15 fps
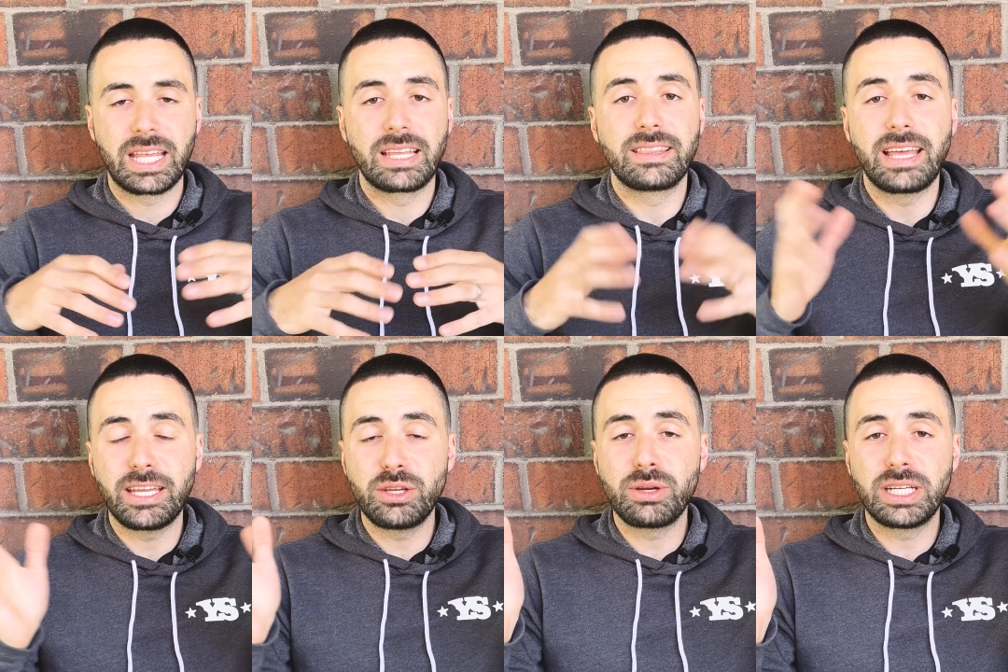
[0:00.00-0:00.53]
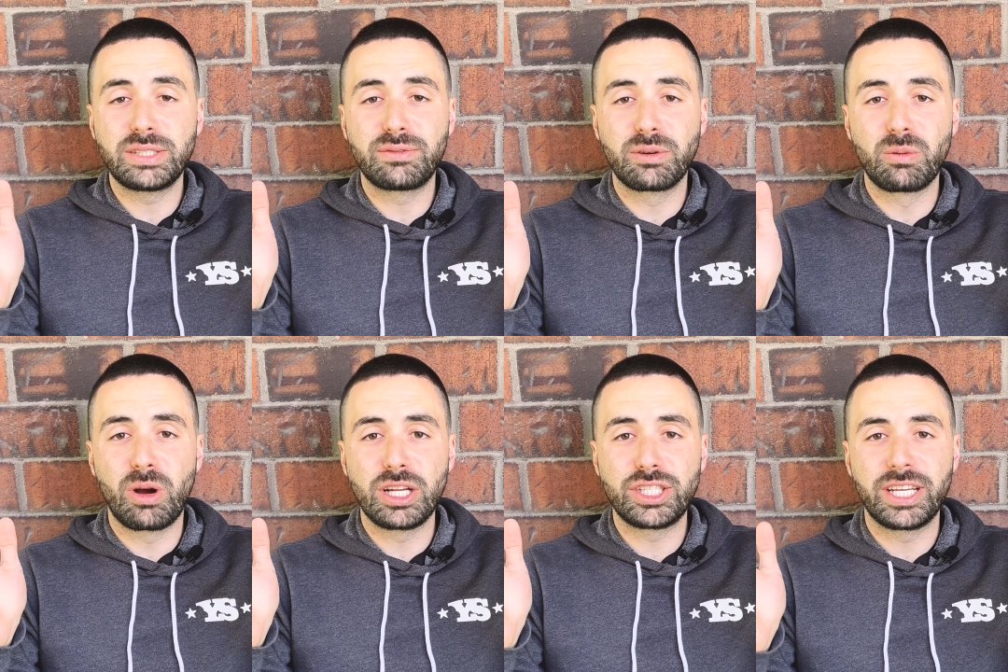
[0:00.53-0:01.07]
Thank you guys for
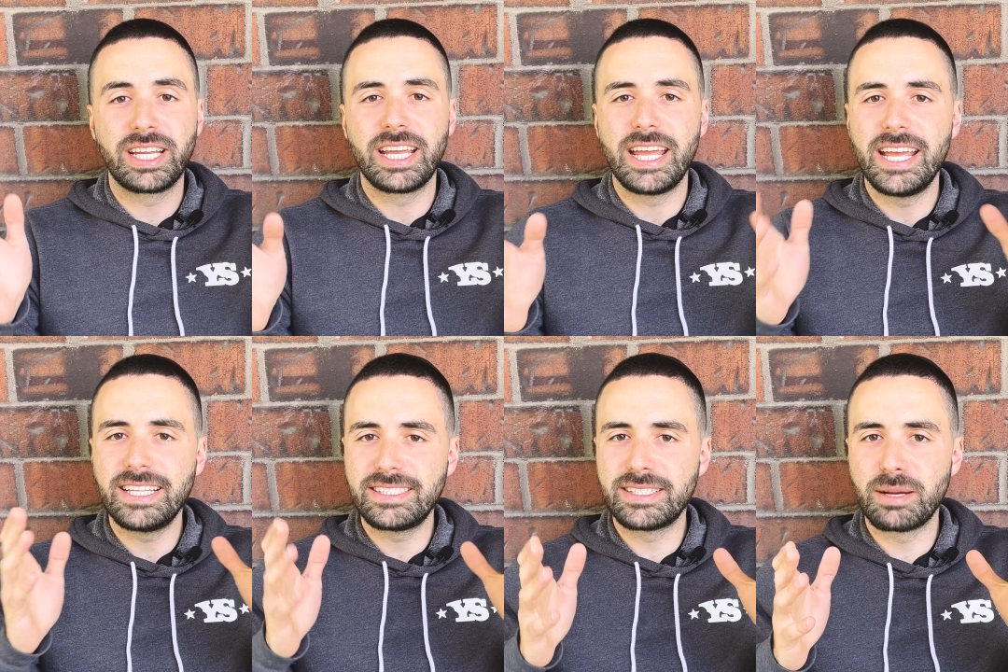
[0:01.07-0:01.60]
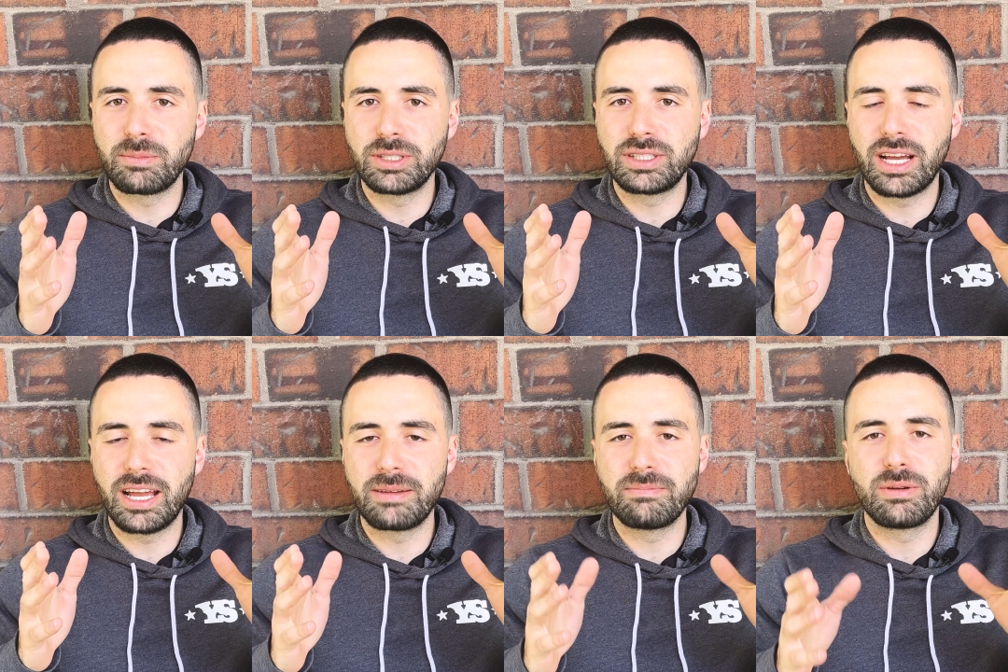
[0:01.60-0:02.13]
watching. It's
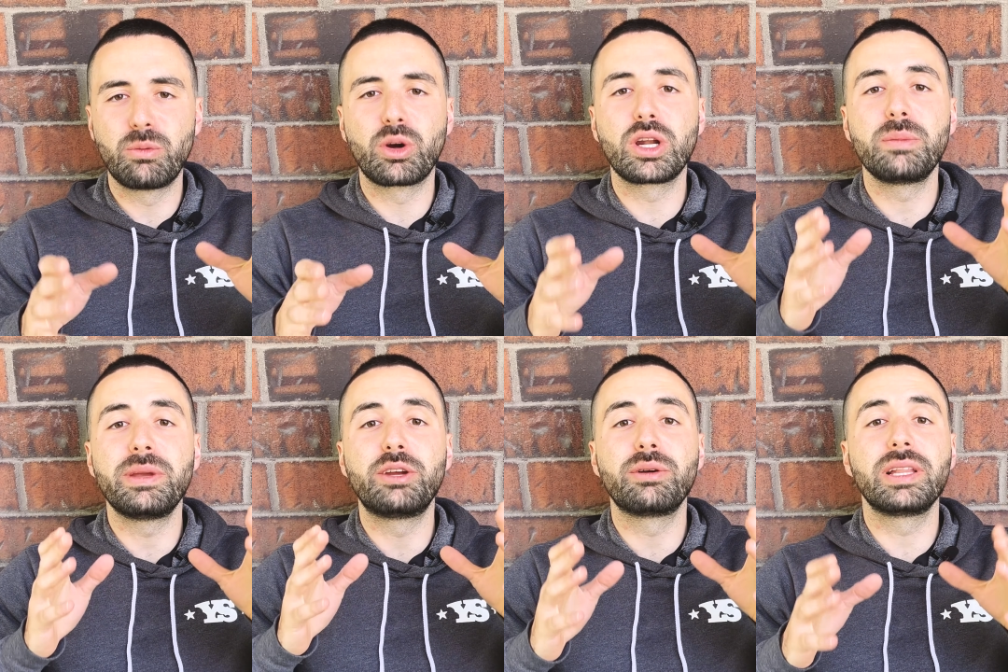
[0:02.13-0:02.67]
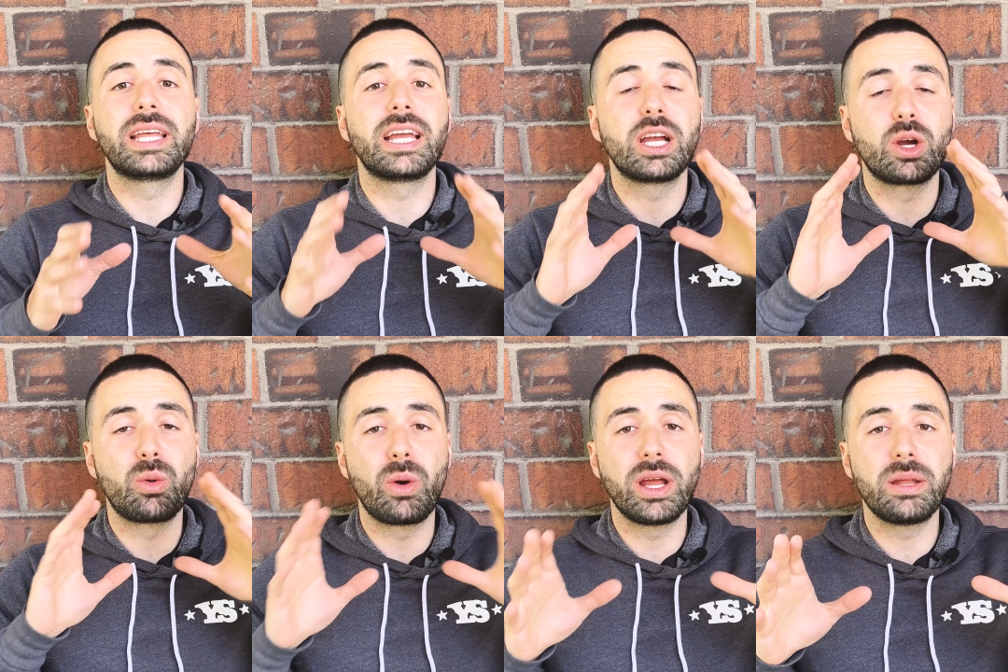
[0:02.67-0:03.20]
summertime. We're going to be grilling
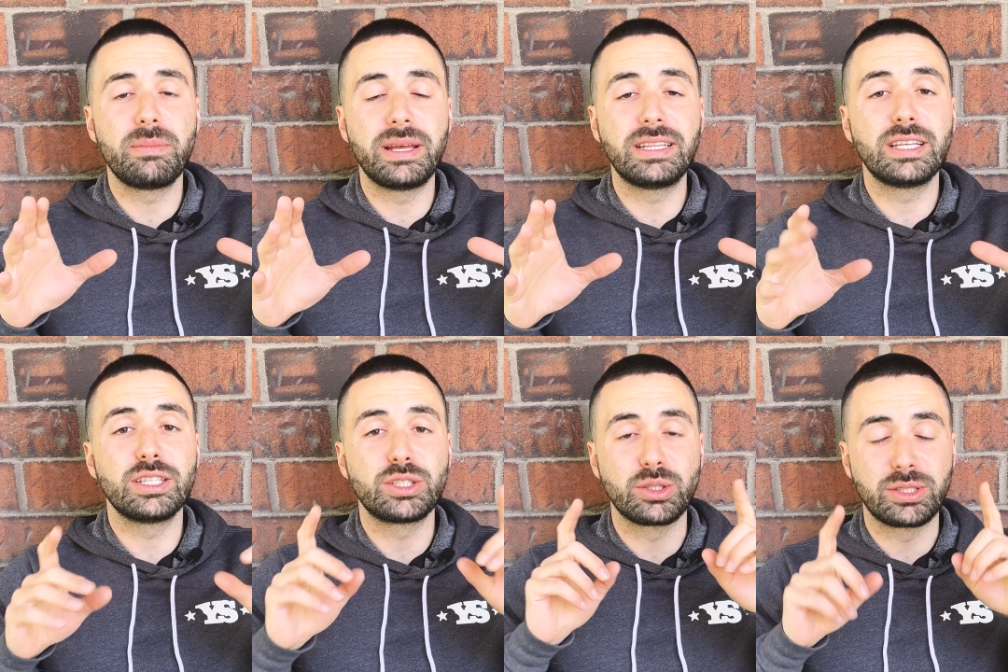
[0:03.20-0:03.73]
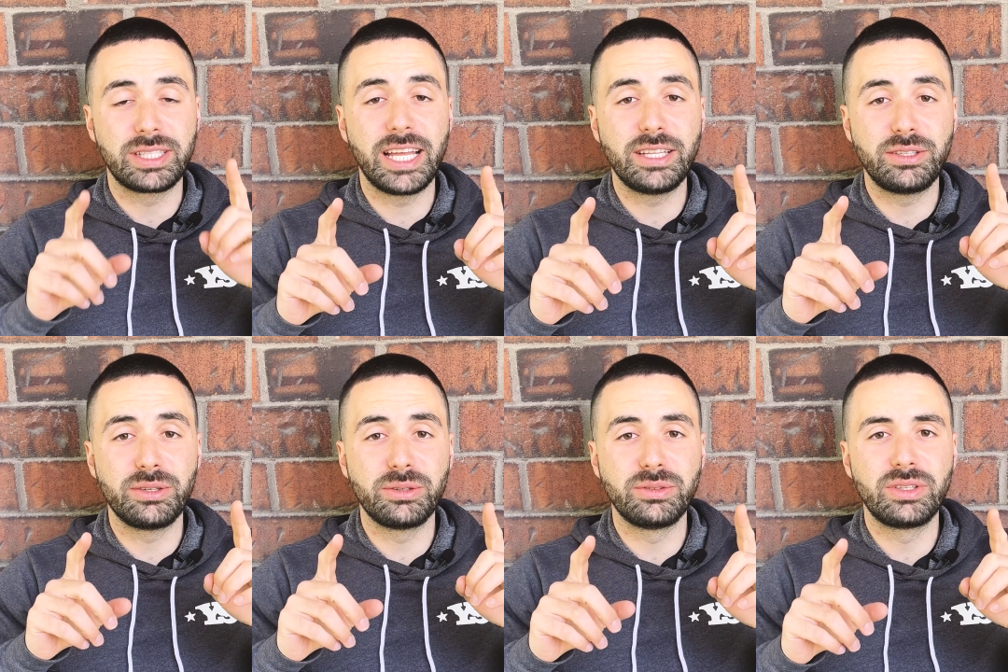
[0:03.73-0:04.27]
quite a bit, so stay
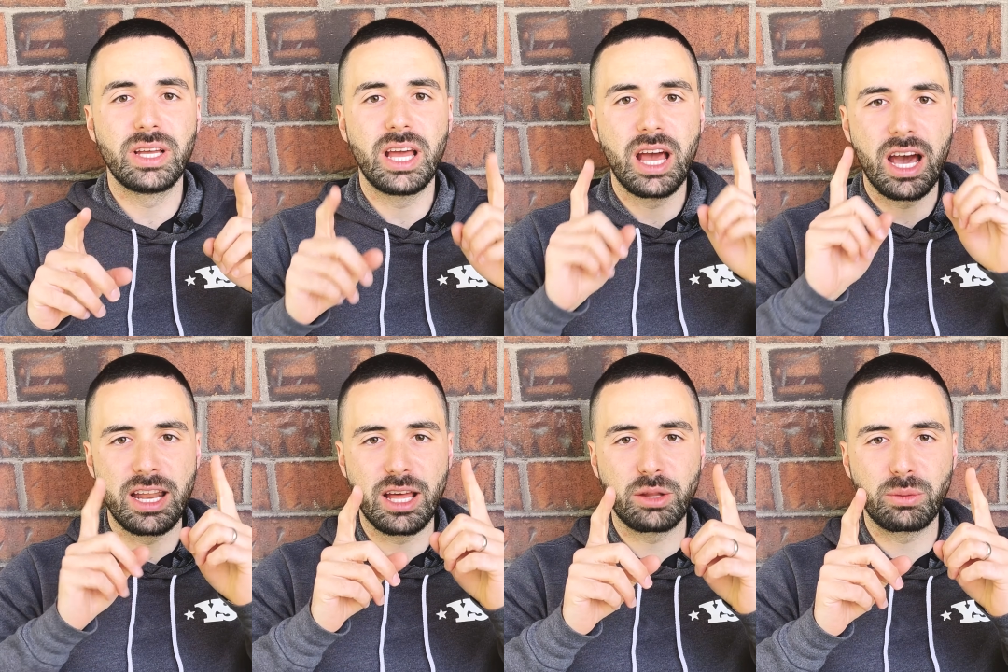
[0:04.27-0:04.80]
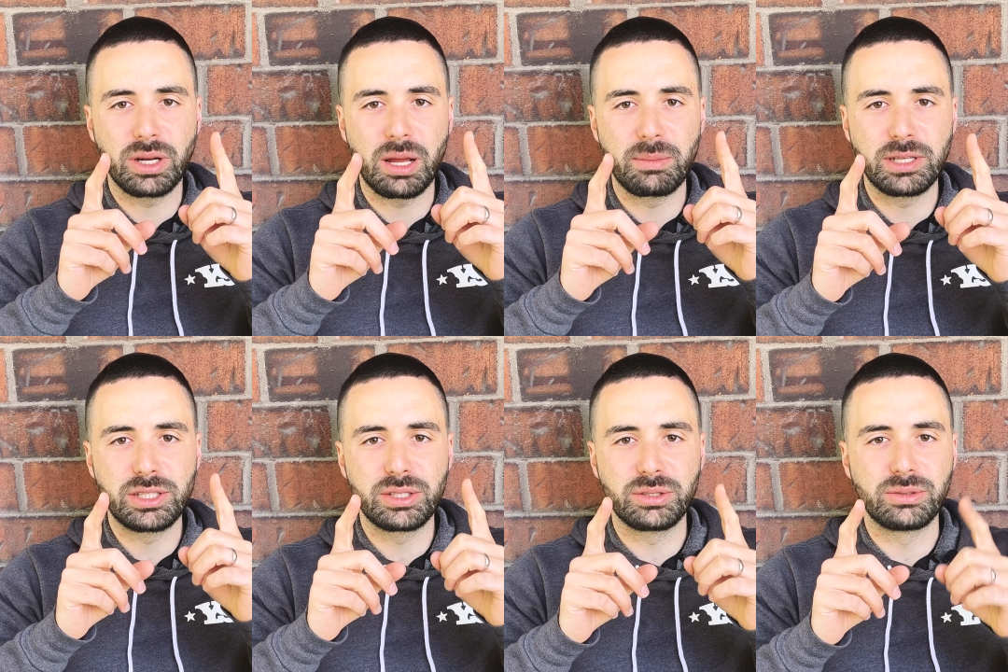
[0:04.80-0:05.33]
tuned. Another one coming
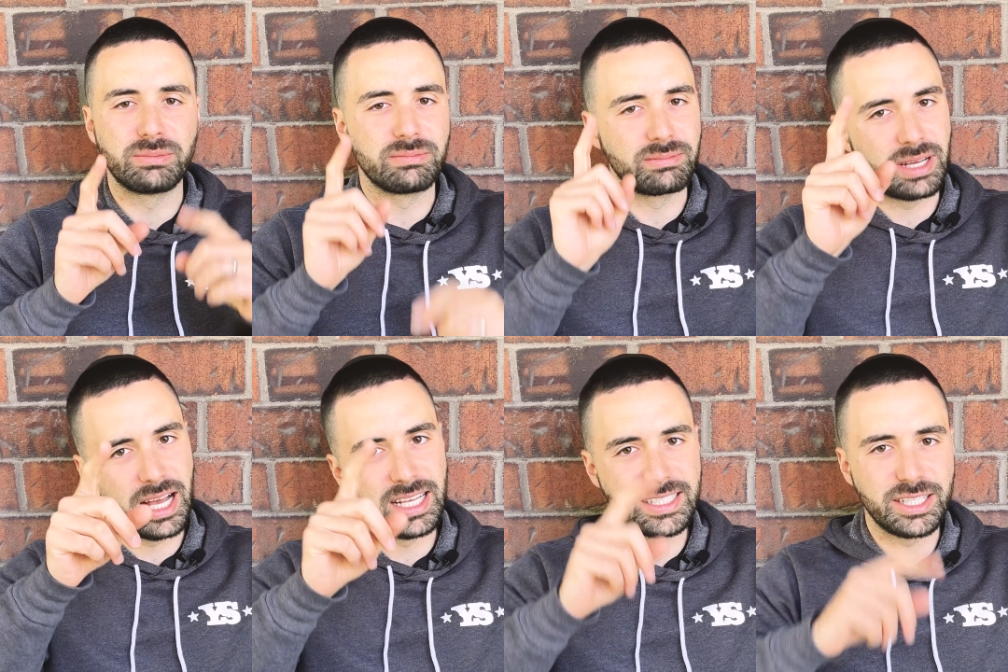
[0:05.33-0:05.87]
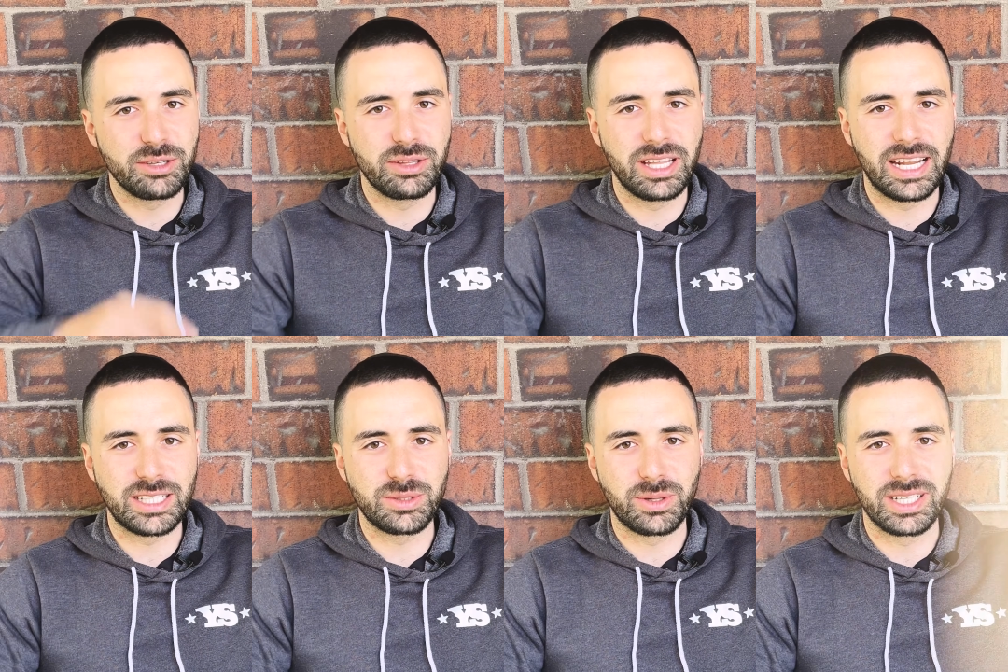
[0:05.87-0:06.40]
soon. I'll see you in the
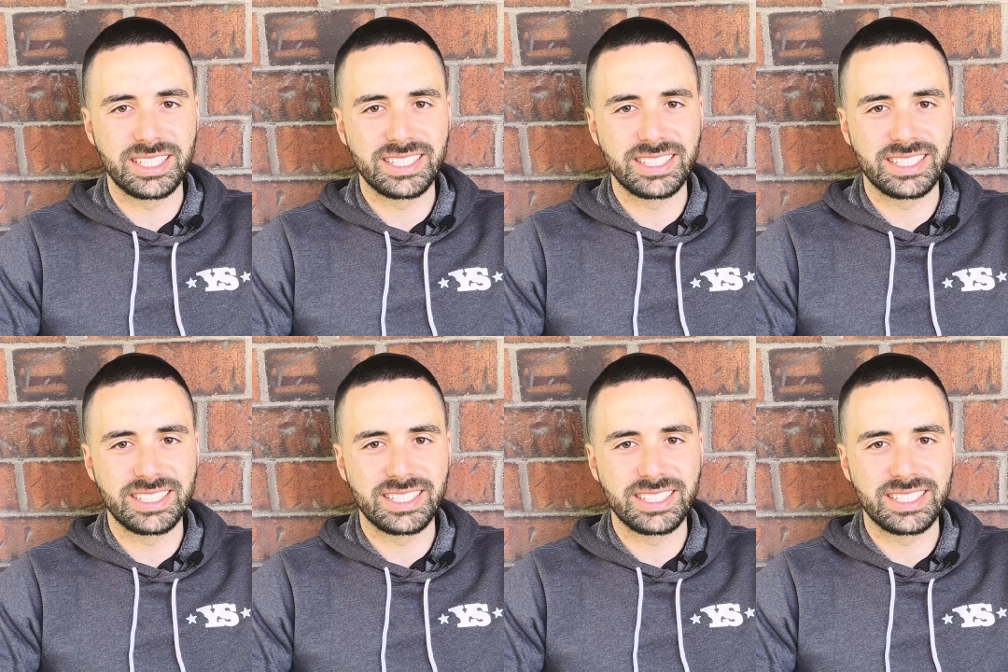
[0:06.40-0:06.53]
next one.